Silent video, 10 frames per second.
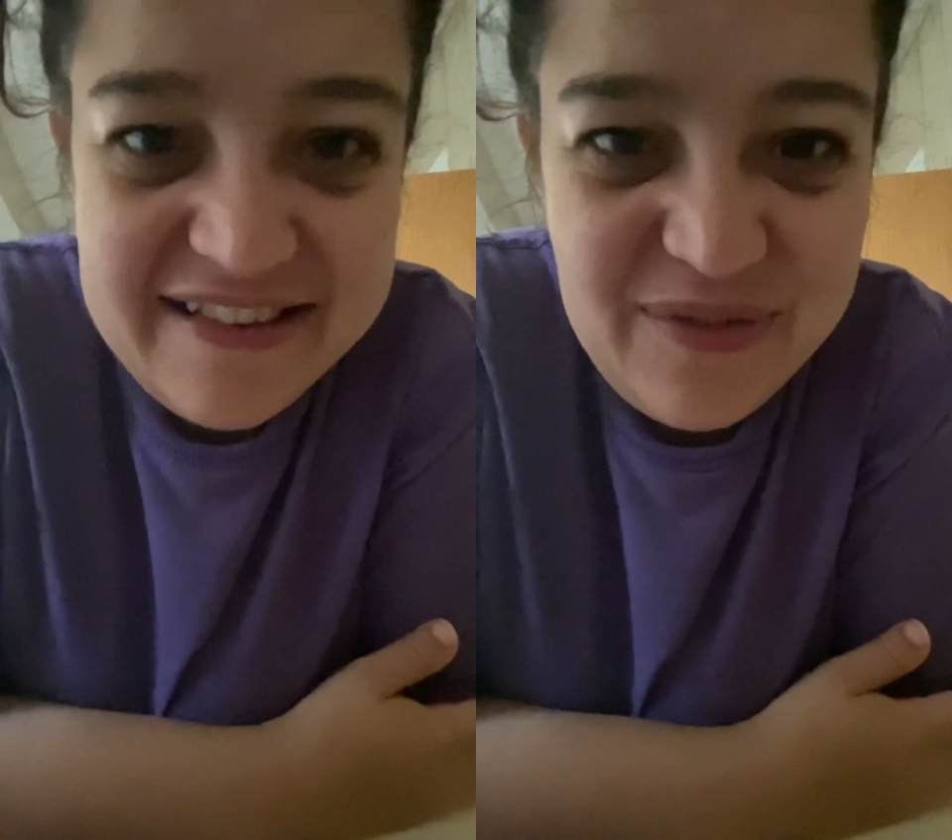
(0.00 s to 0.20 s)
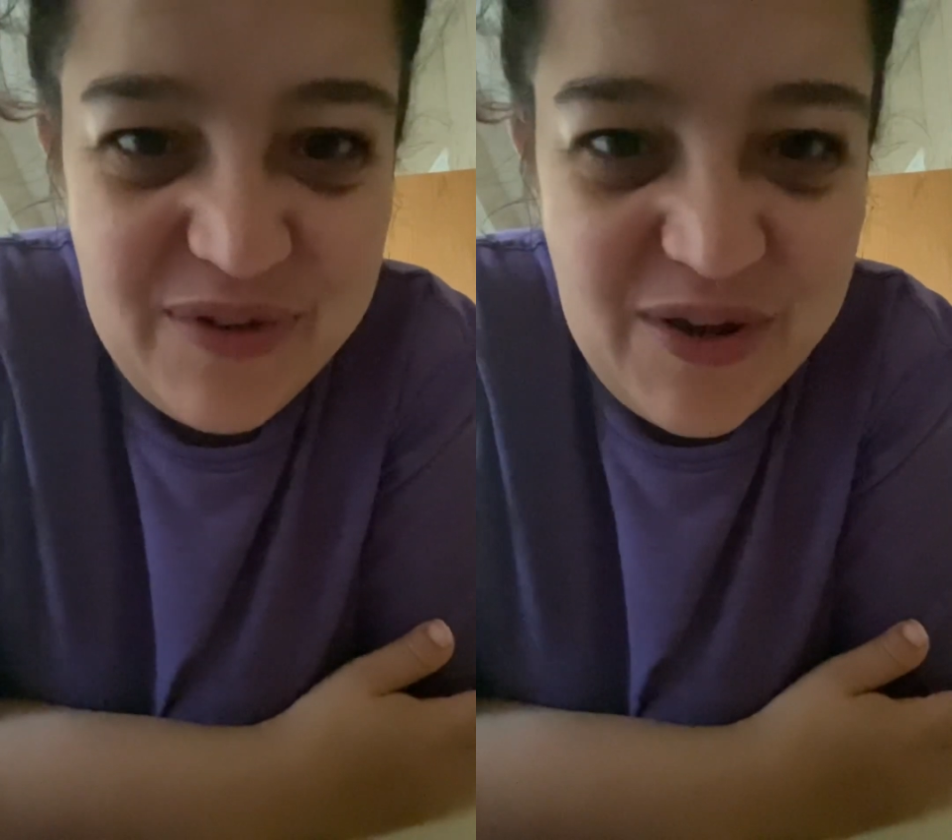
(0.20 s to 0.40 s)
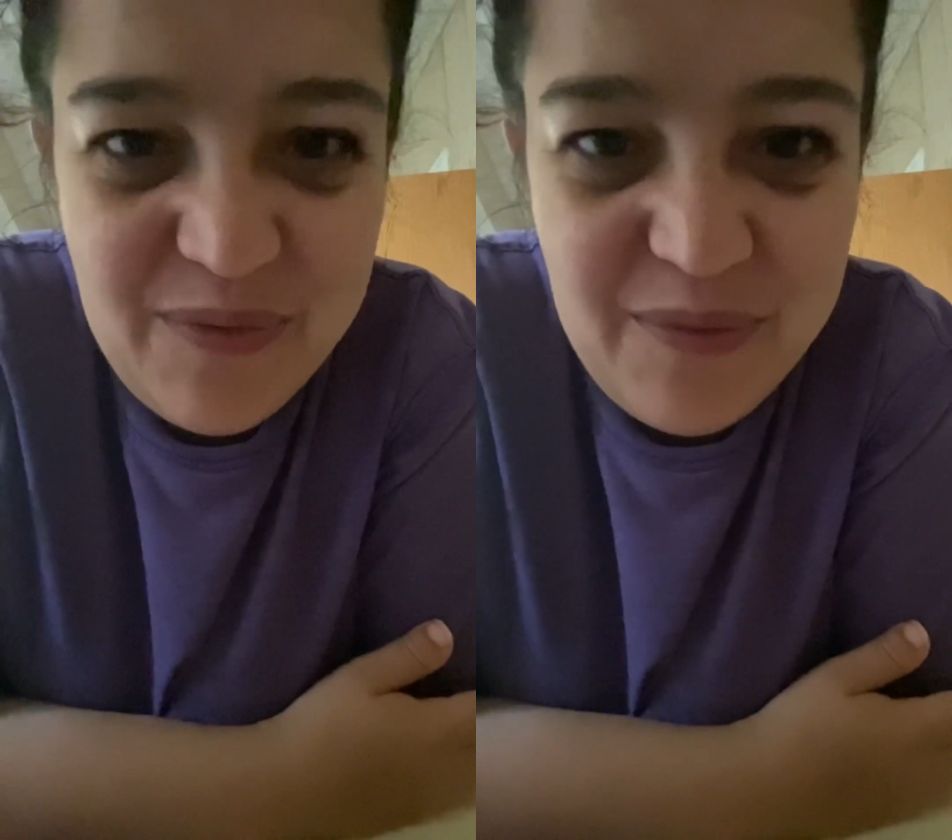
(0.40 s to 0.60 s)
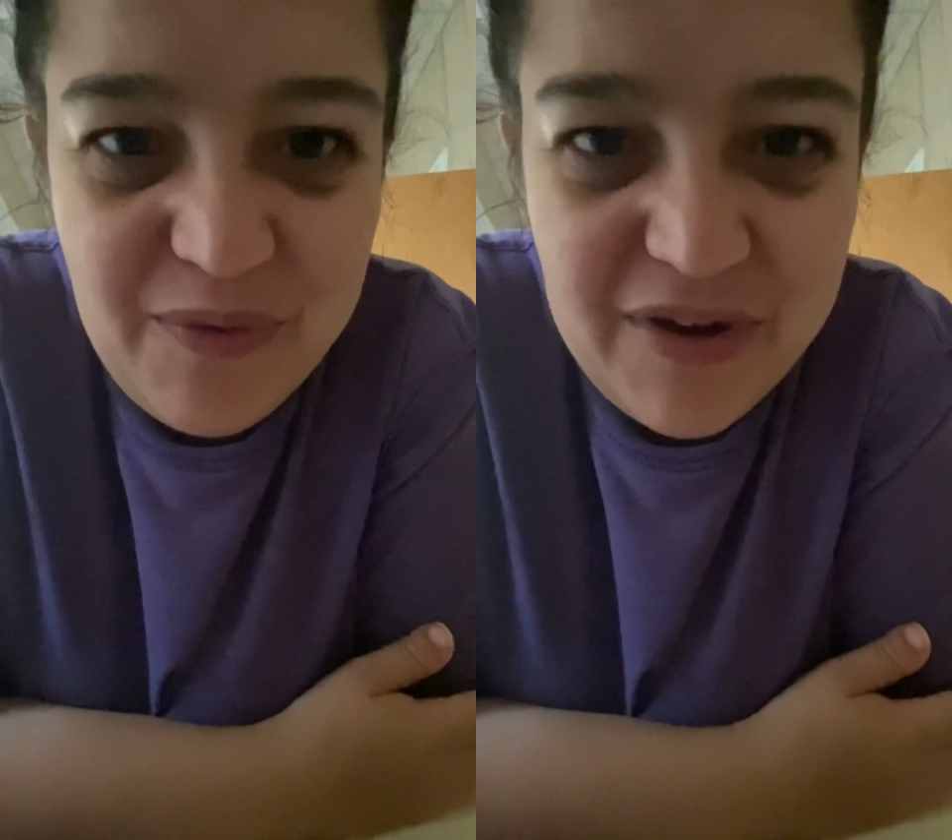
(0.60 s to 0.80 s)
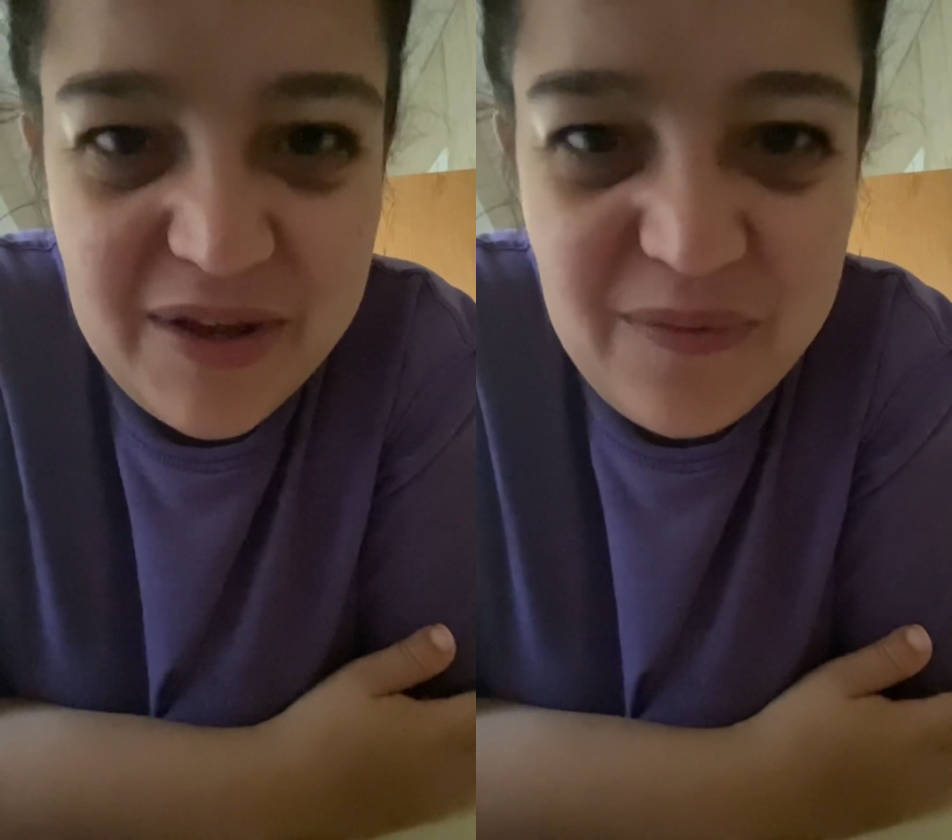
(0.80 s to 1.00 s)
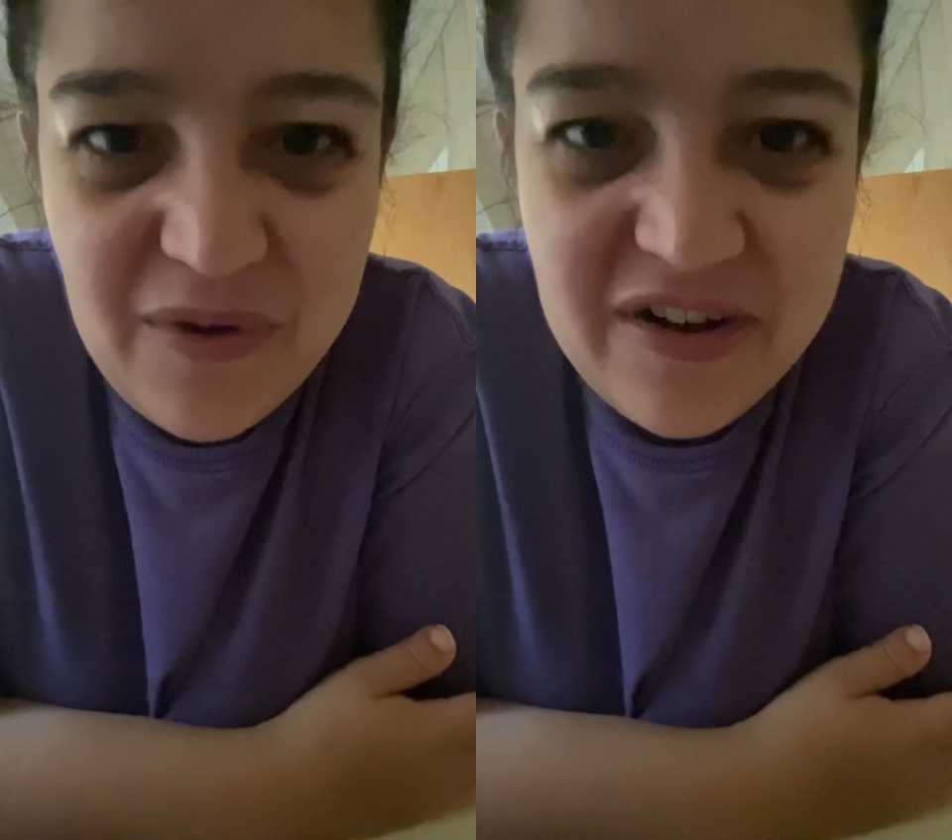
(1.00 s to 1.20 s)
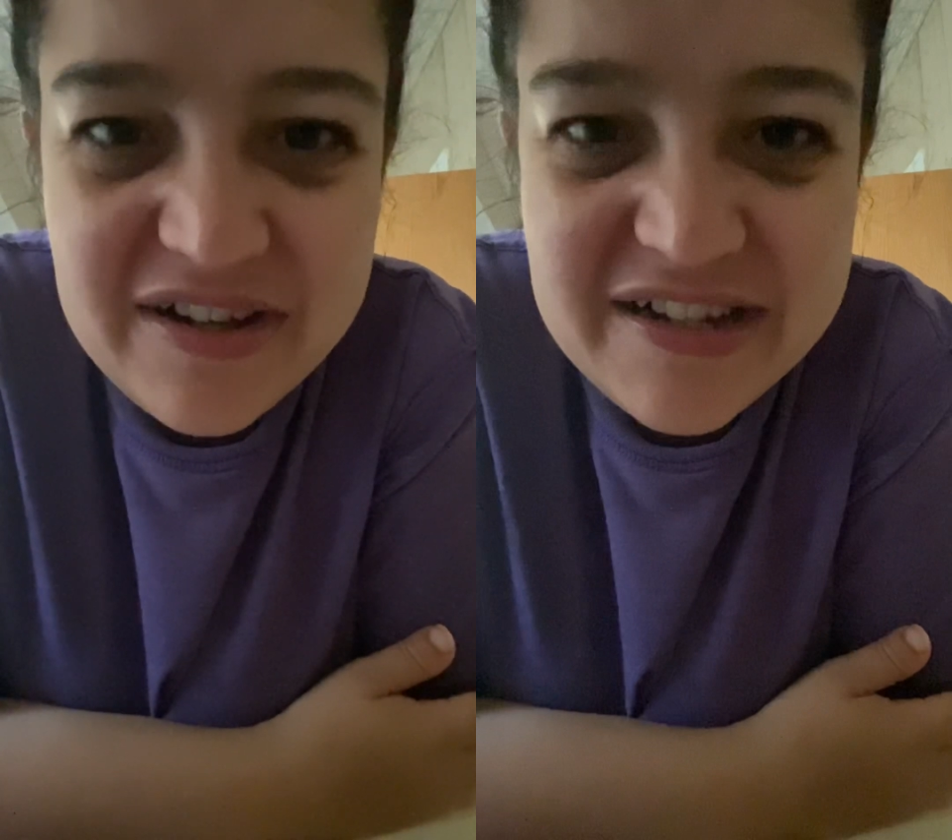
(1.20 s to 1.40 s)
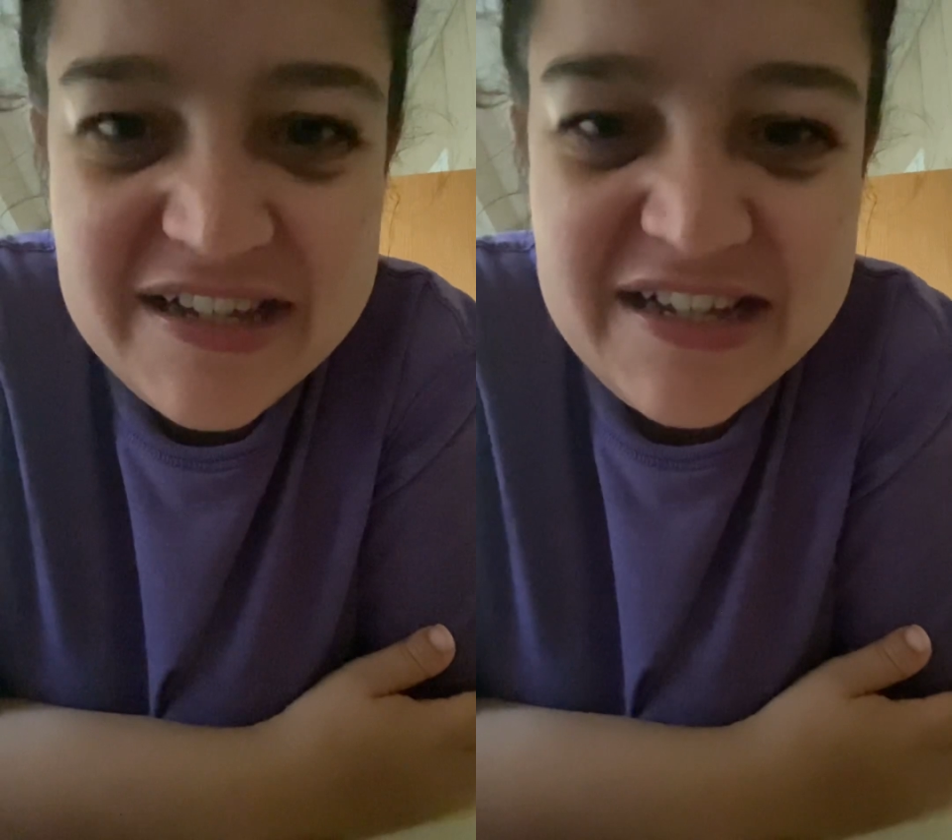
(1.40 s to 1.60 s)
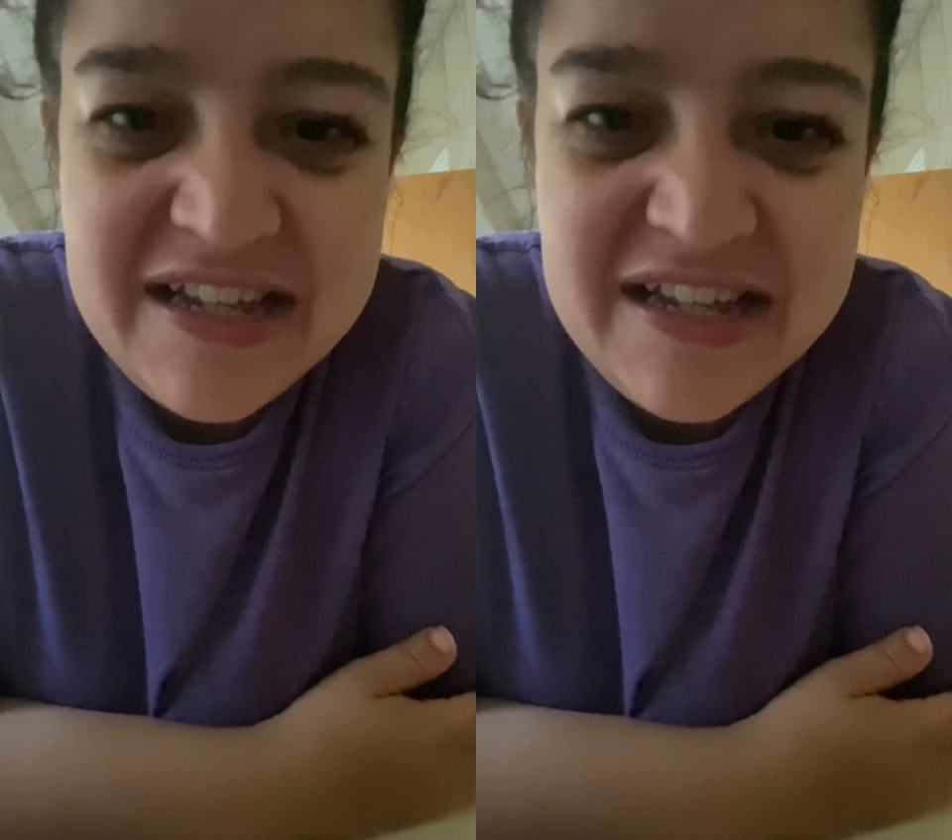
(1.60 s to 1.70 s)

I went on my morning walk.